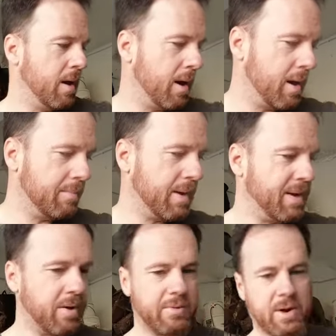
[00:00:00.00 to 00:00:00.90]
uh, my
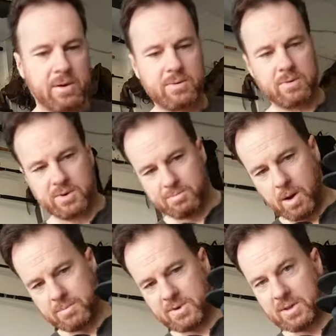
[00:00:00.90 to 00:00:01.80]
downrigger. So it just
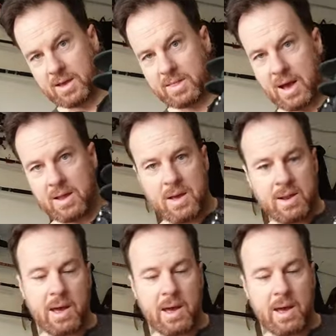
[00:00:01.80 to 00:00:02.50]
pops in like that.